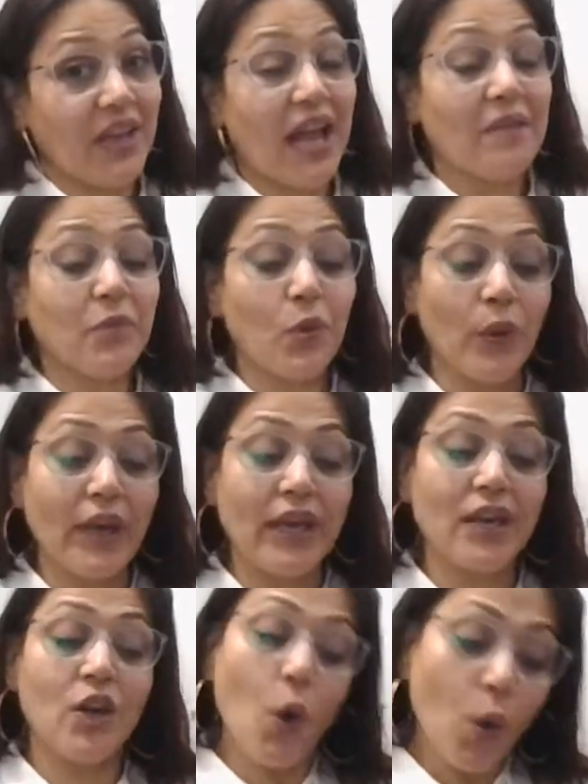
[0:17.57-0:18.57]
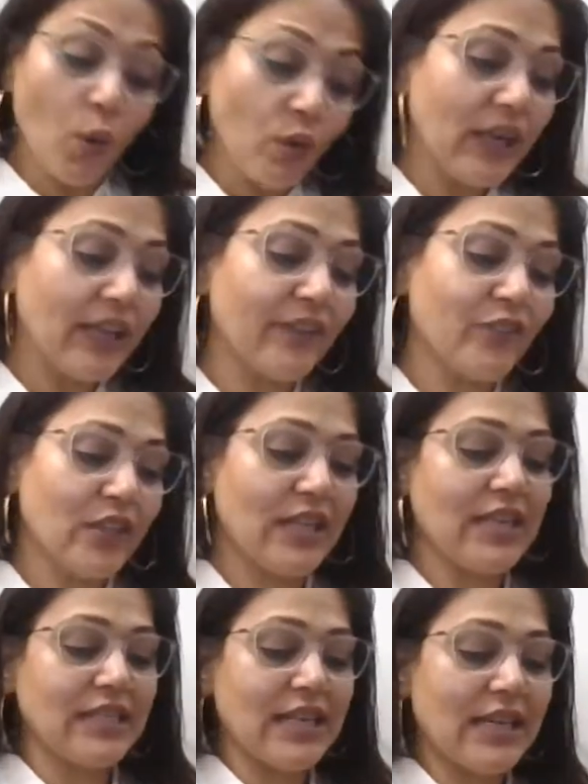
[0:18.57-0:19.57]
I'm doing it only for
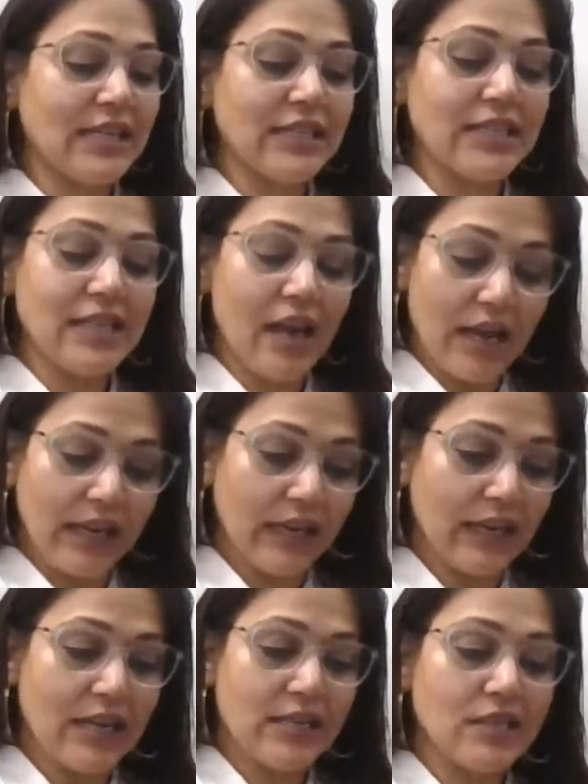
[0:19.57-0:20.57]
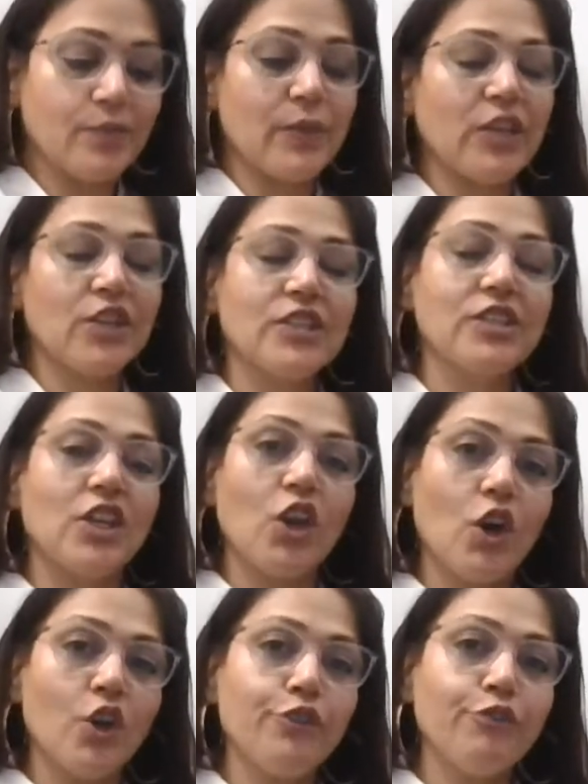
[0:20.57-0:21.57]
the ascendant sign is because a
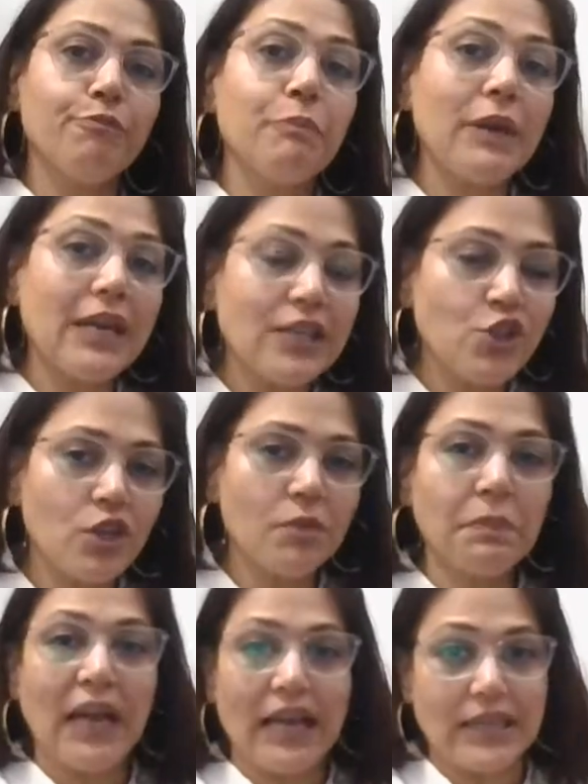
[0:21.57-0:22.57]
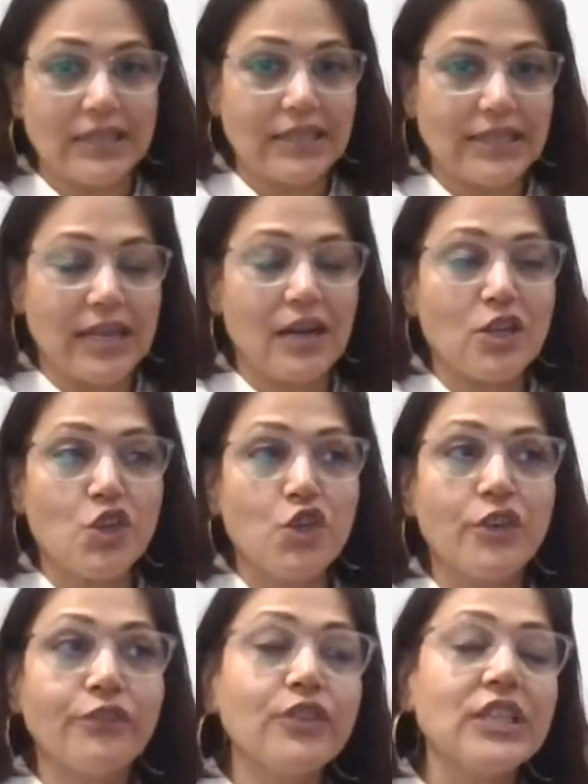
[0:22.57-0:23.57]
lot of major planets are
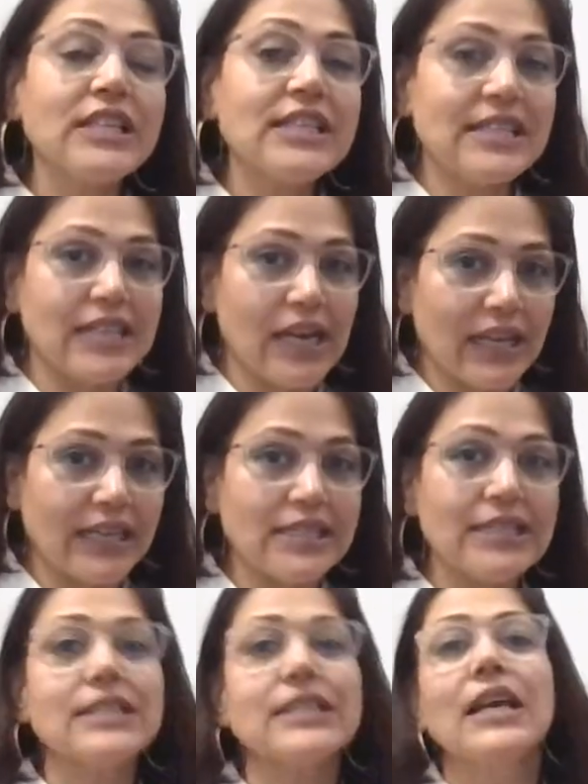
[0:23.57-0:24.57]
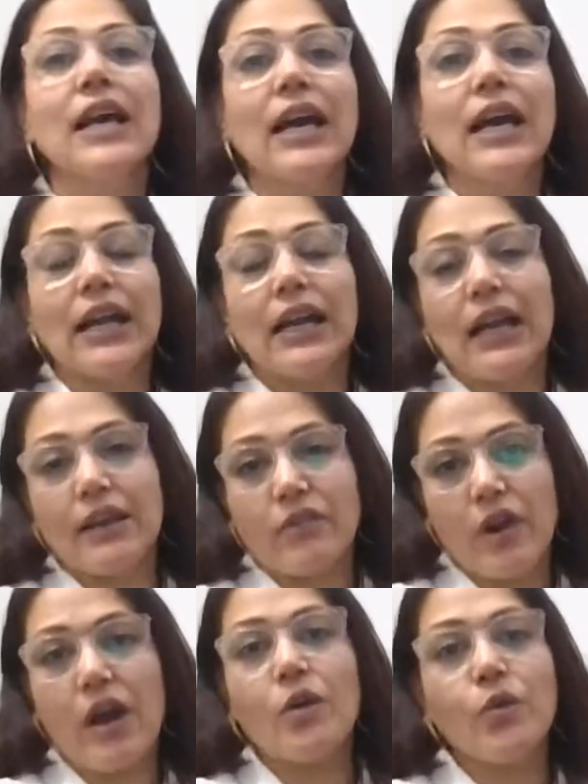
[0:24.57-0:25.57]
shifting signs like
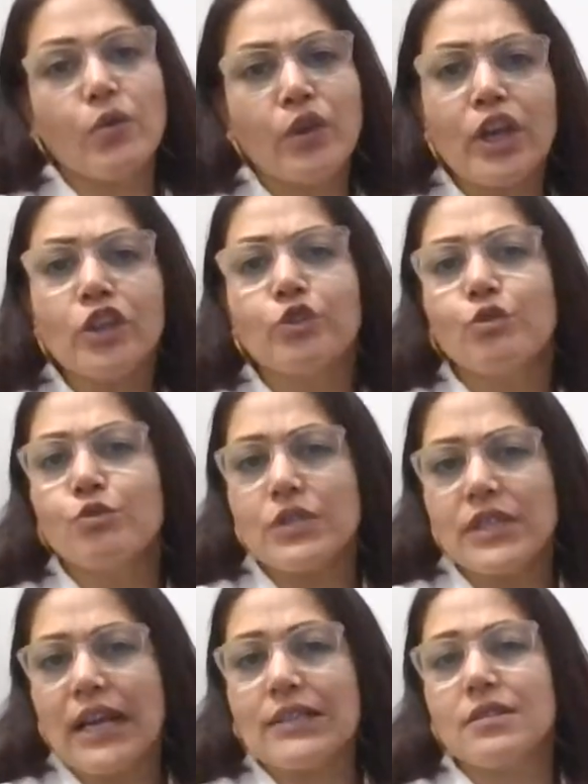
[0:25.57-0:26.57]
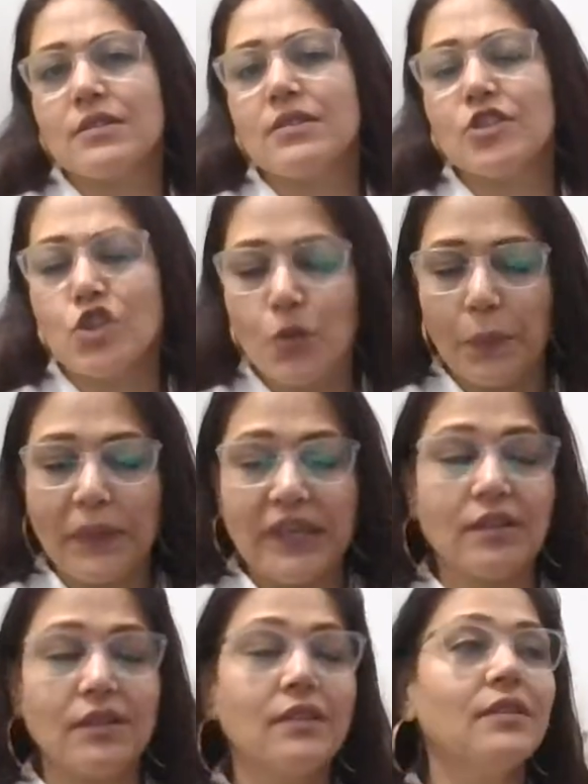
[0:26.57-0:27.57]
Rahu, Ketu, Saturn,
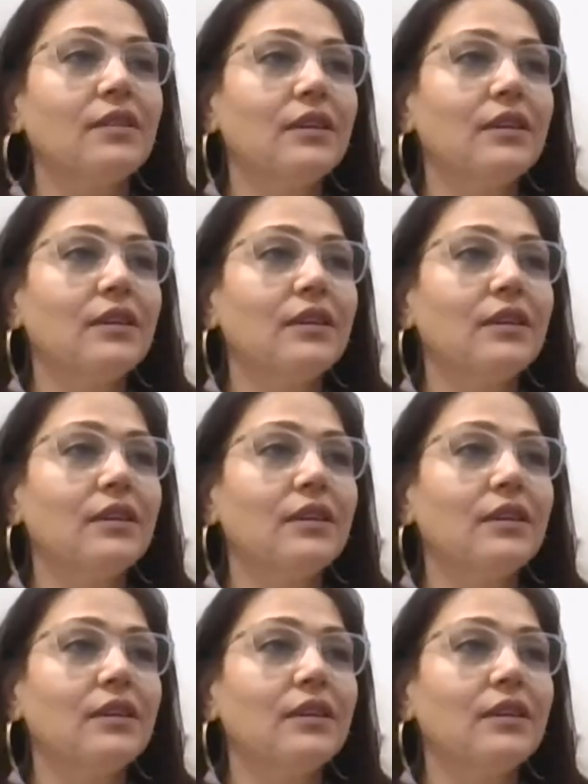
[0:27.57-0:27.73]
Jupiter,